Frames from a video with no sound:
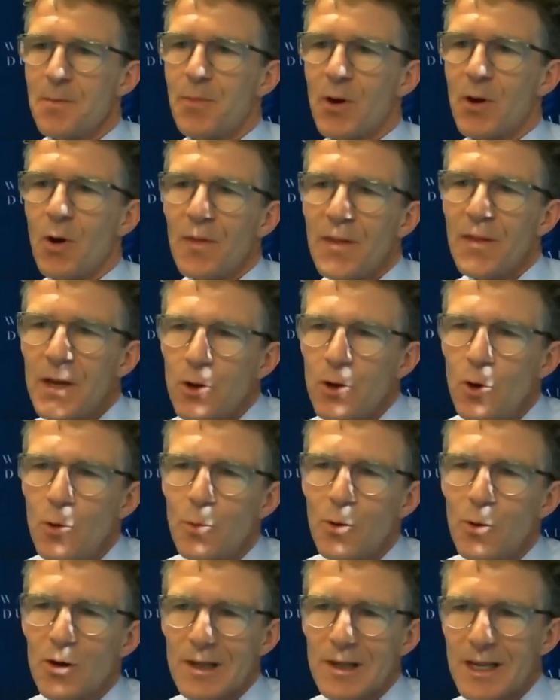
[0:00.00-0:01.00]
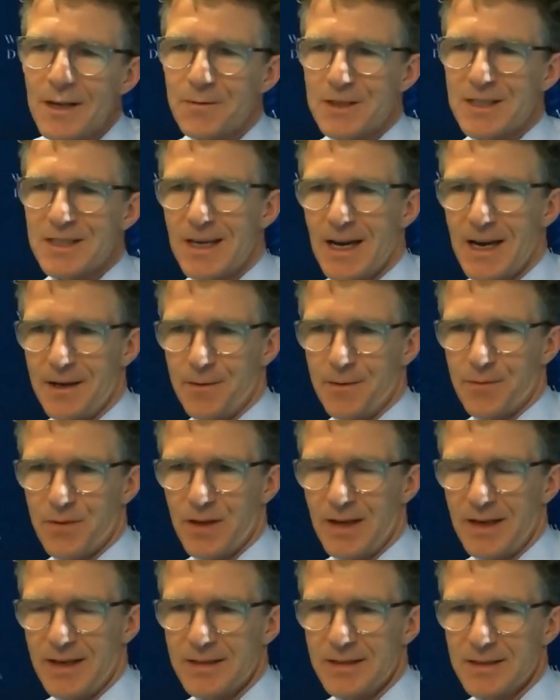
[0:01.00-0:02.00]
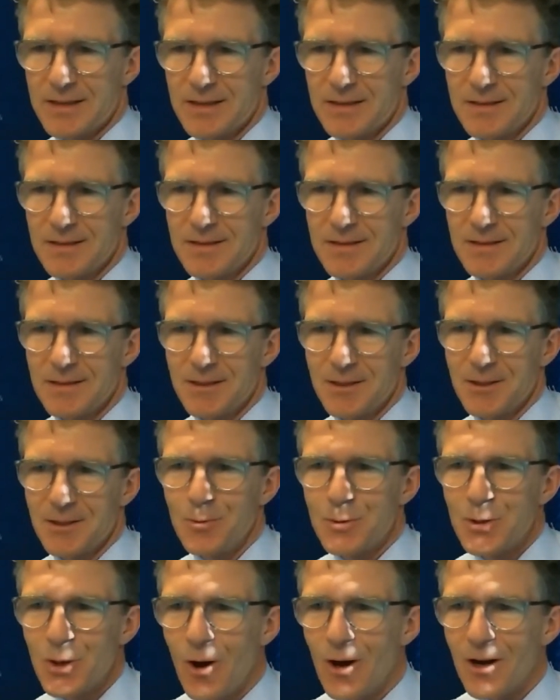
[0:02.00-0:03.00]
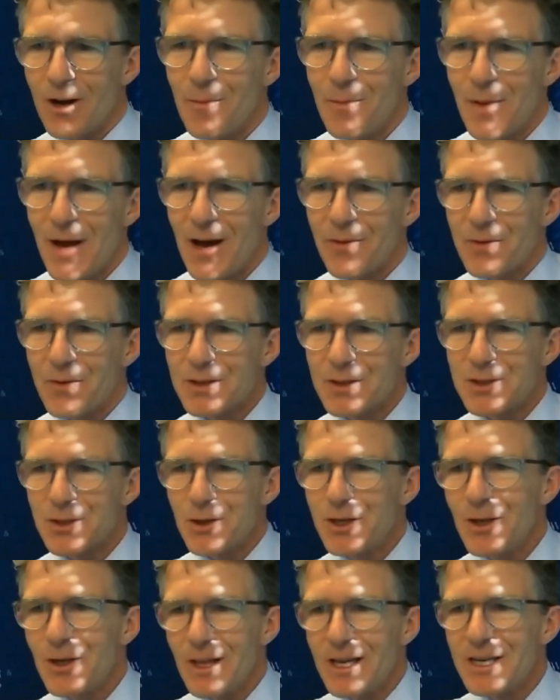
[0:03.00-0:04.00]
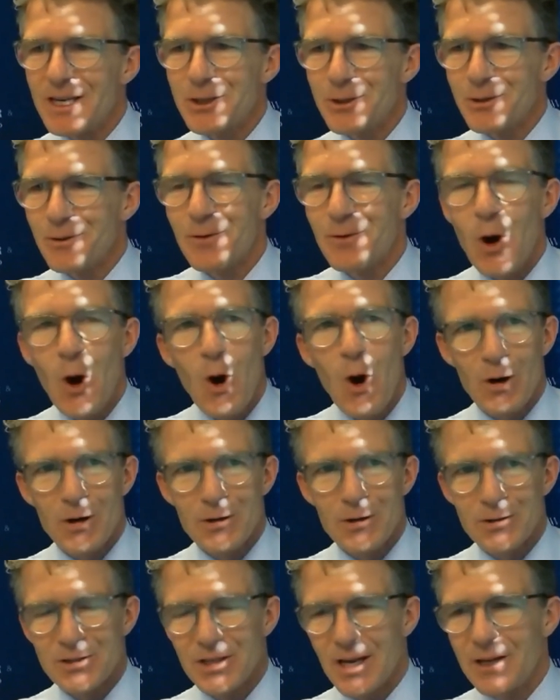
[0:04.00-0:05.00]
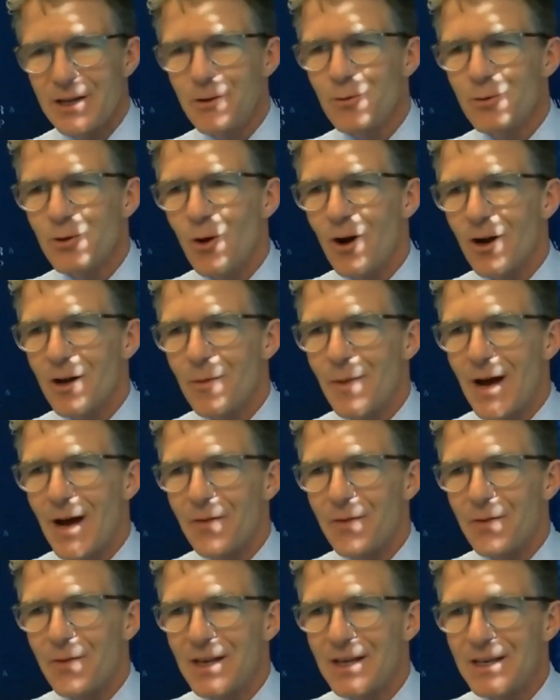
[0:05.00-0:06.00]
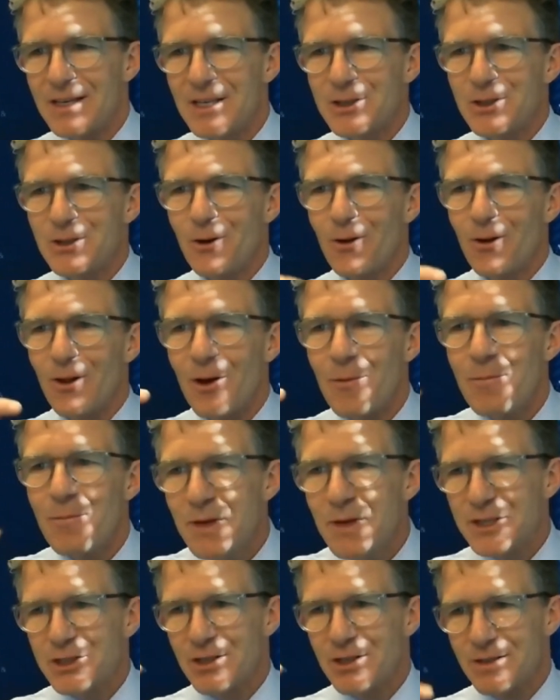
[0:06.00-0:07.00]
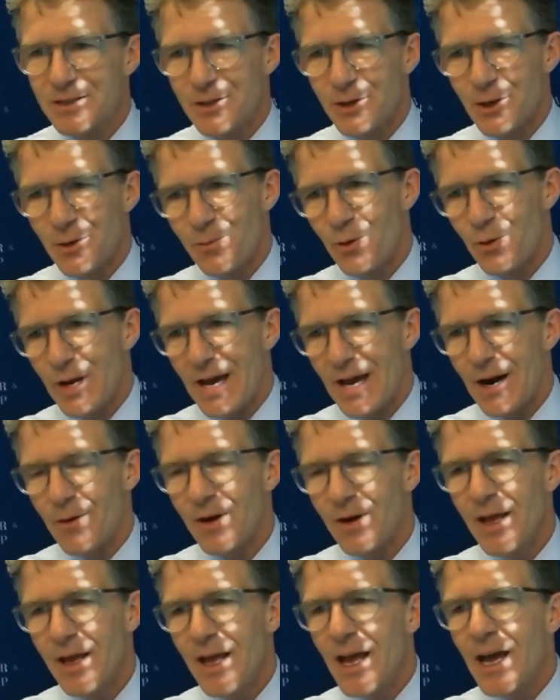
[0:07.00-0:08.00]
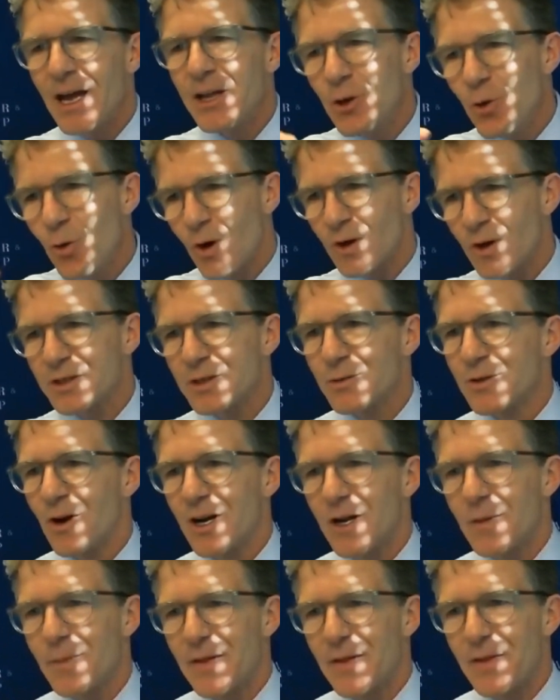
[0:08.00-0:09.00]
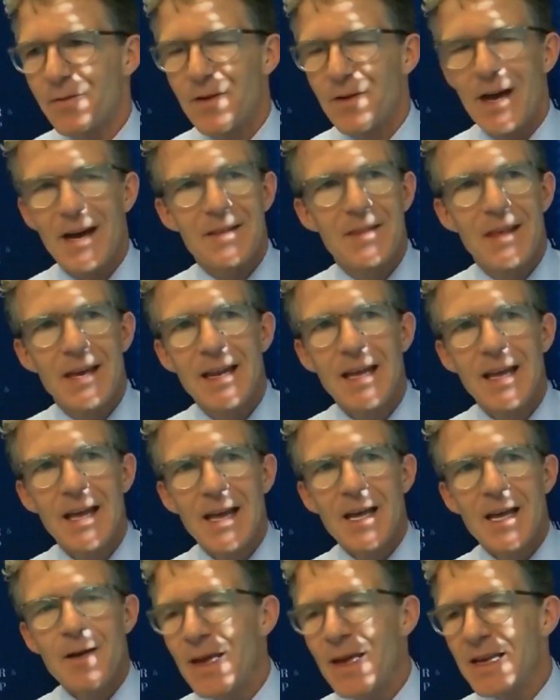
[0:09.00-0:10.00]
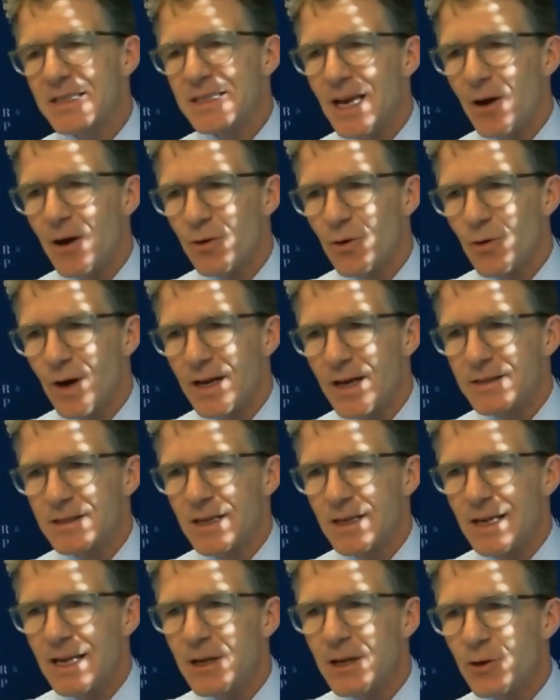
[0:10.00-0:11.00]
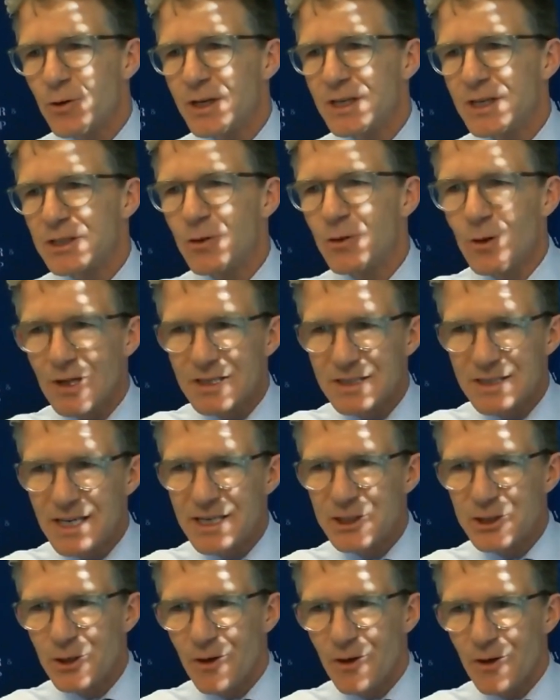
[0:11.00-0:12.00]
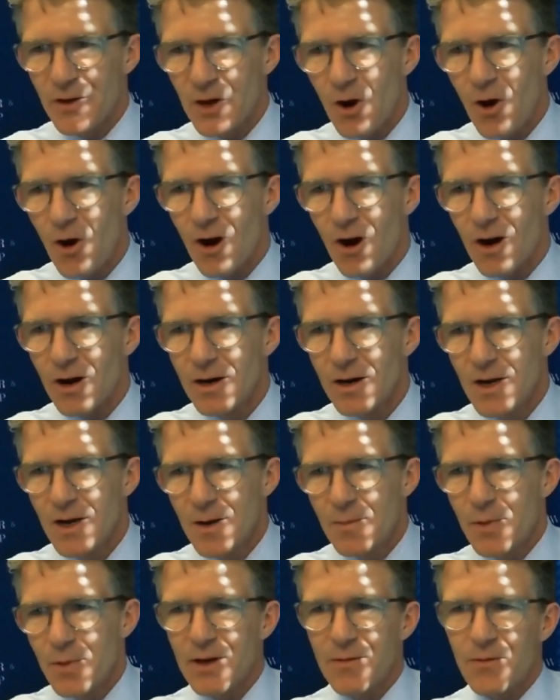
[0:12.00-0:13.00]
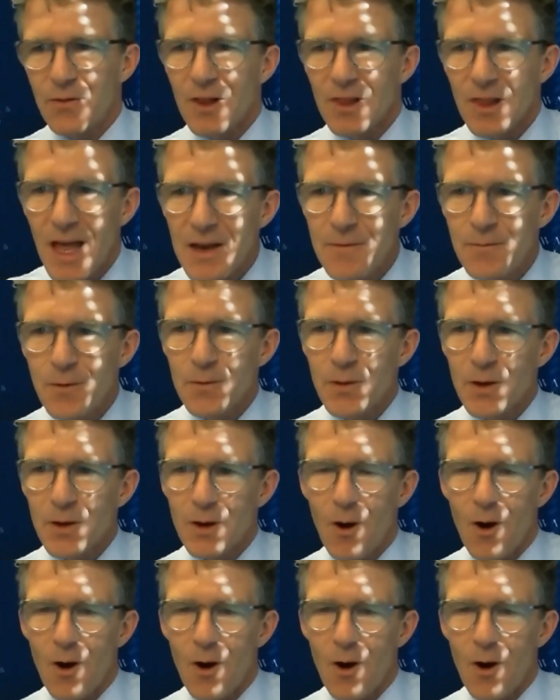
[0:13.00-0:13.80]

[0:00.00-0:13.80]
But on the Uber Lyft side of things, you talk about the circulation of cars and you talk about the additional emissions that are put out. And you also talk about the fact that it may sound great to increase utilization on the car, but if the life of the